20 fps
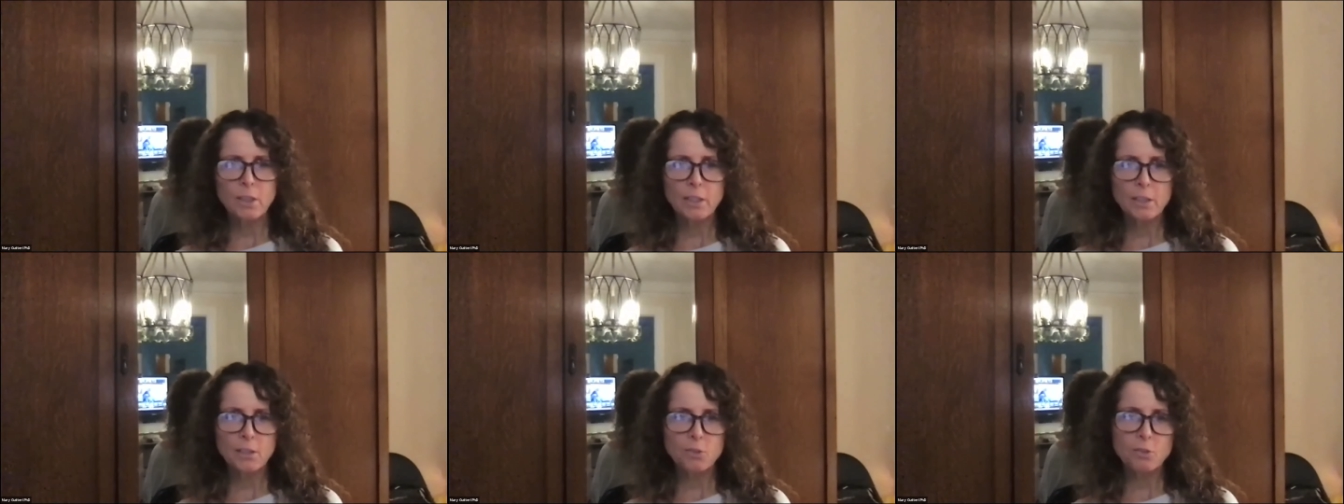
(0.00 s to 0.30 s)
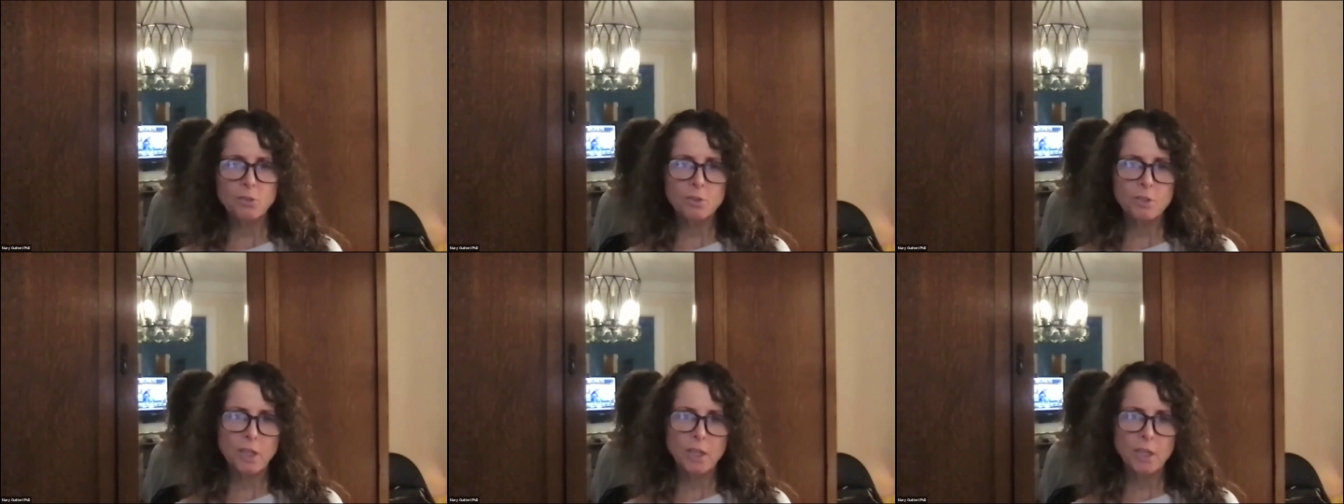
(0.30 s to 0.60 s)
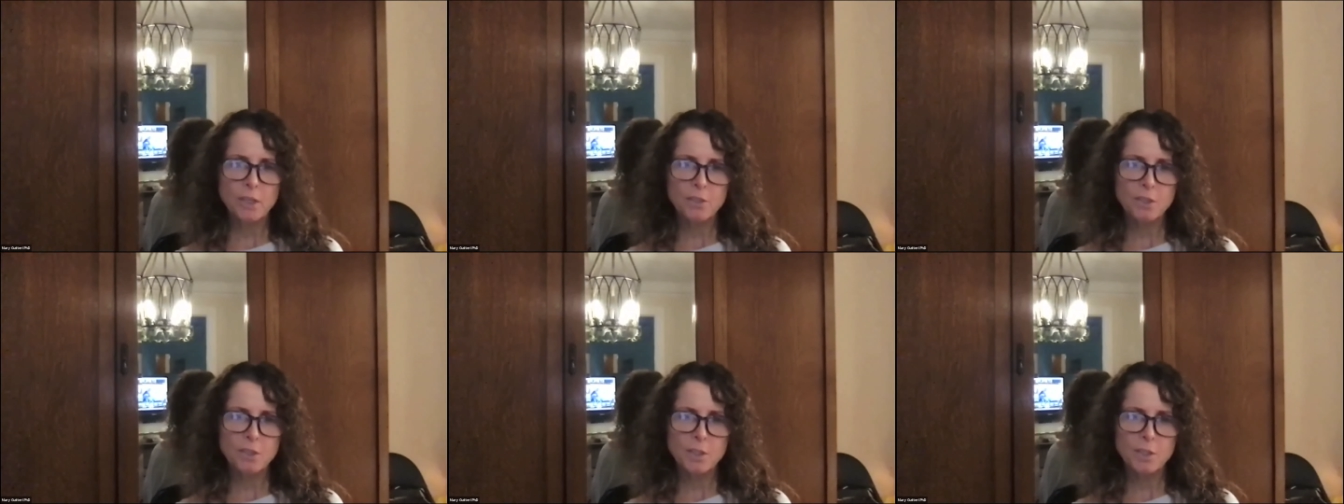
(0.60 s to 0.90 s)

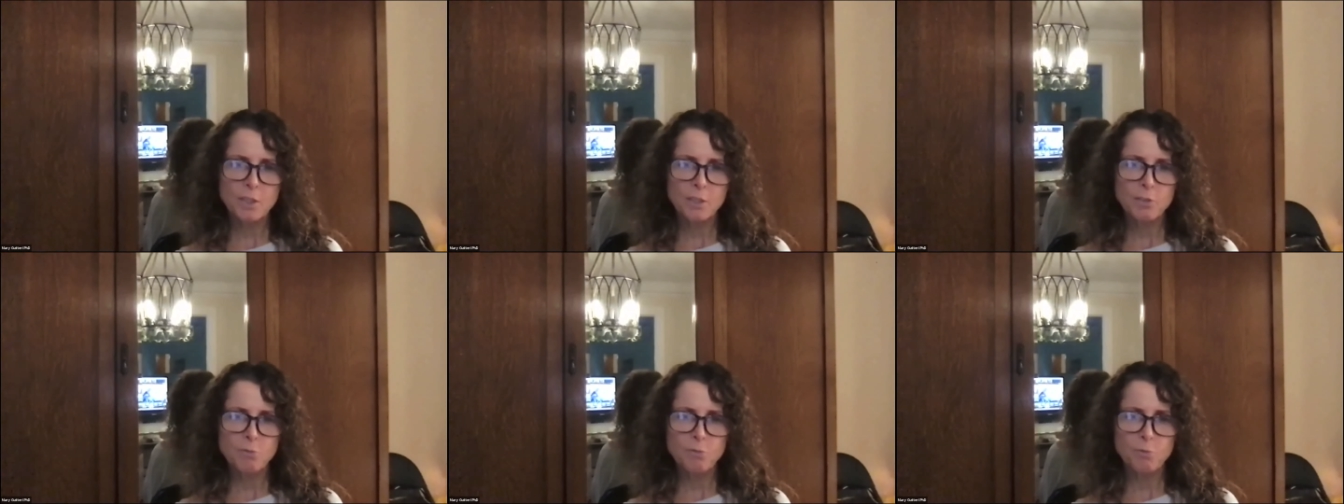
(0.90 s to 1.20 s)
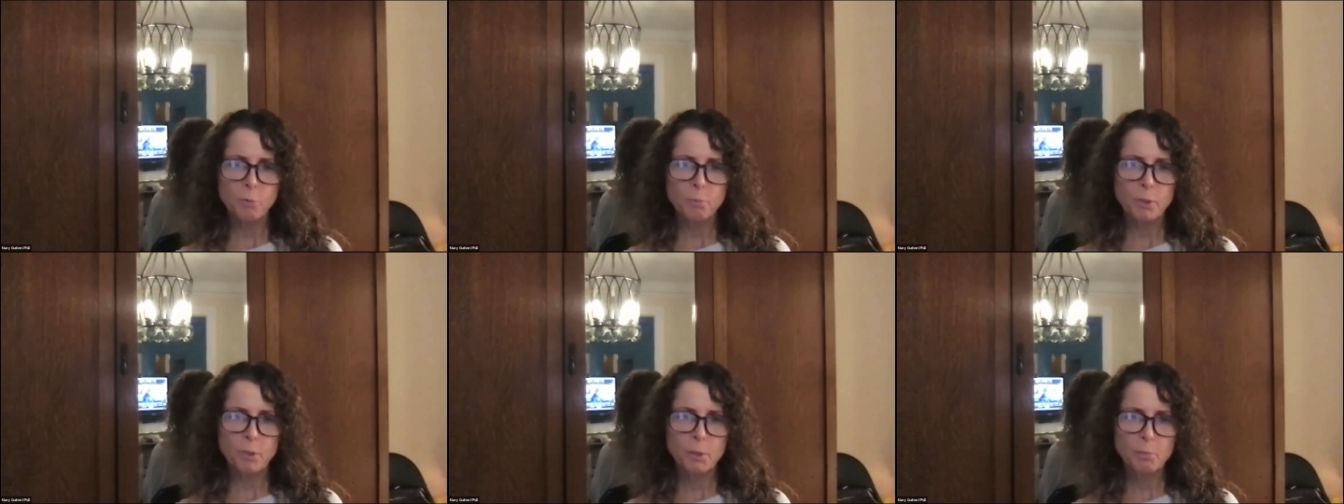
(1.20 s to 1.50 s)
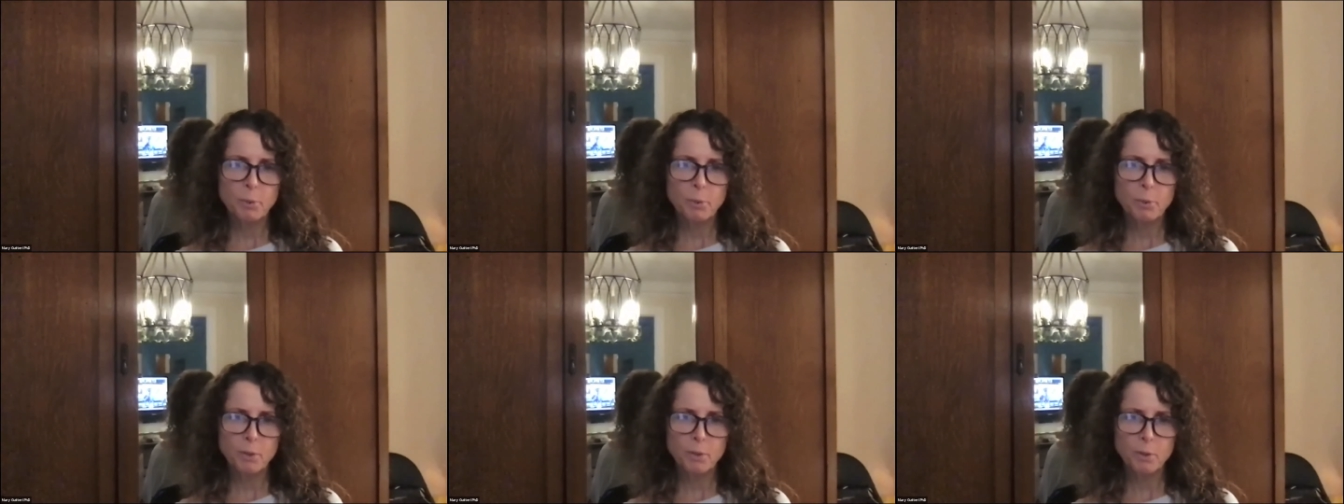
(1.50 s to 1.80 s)
exercises for
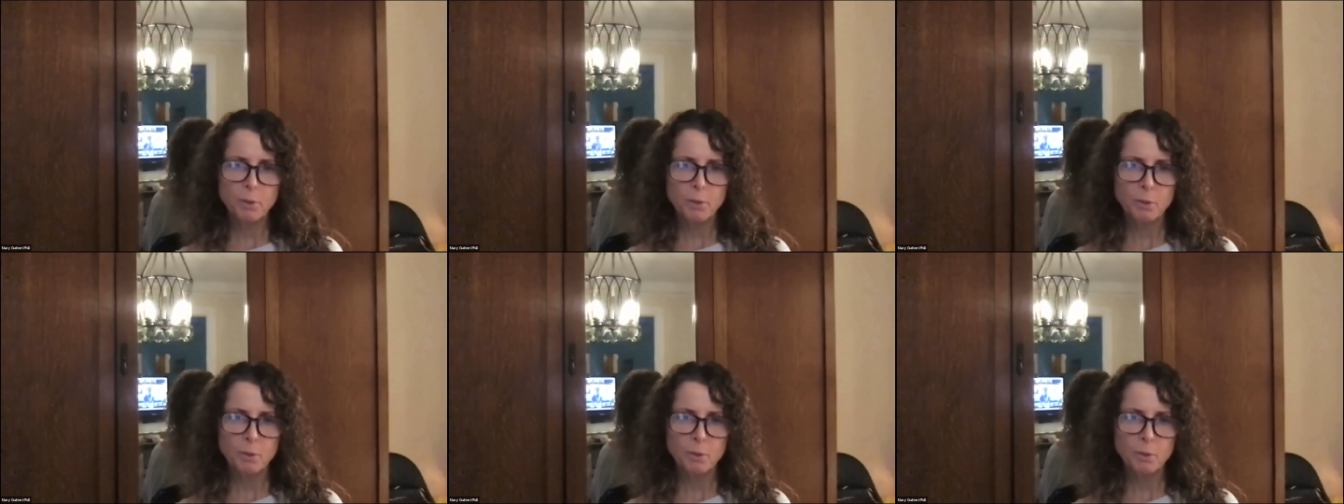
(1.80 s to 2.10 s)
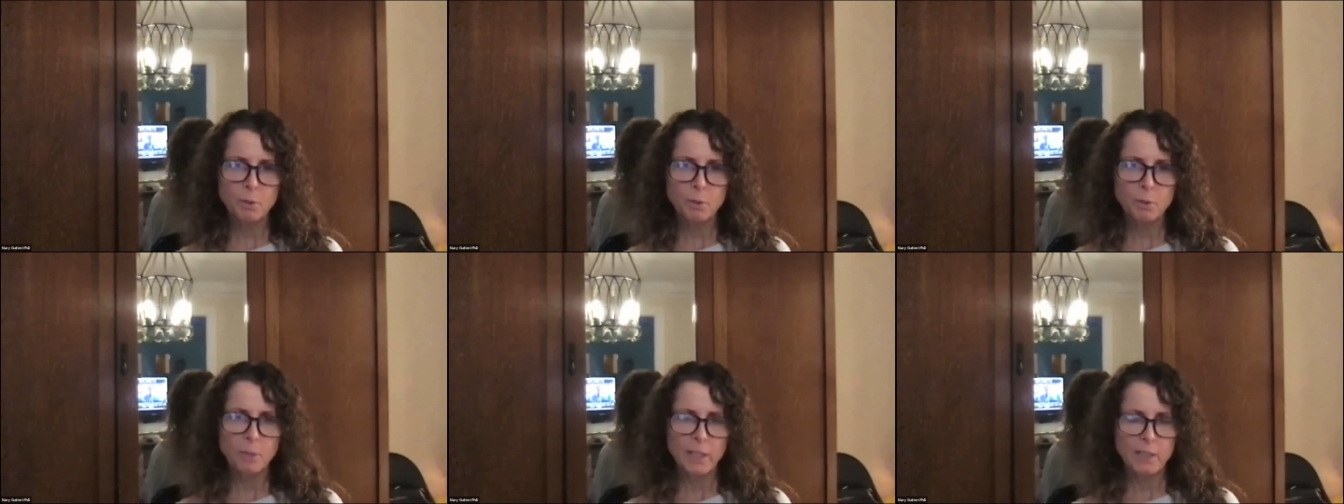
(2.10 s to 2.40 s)
people who,